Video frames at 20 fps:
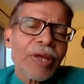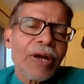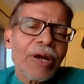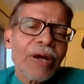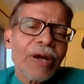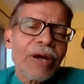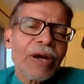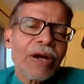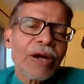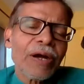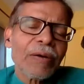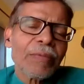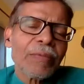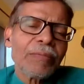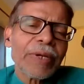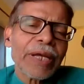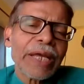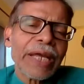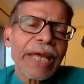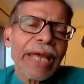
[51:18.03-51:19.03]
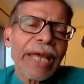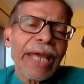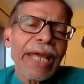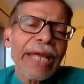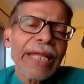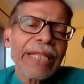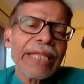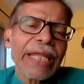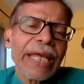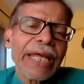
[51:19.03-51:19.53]

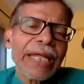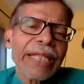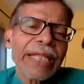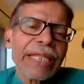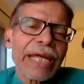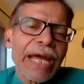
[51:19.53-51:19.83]
in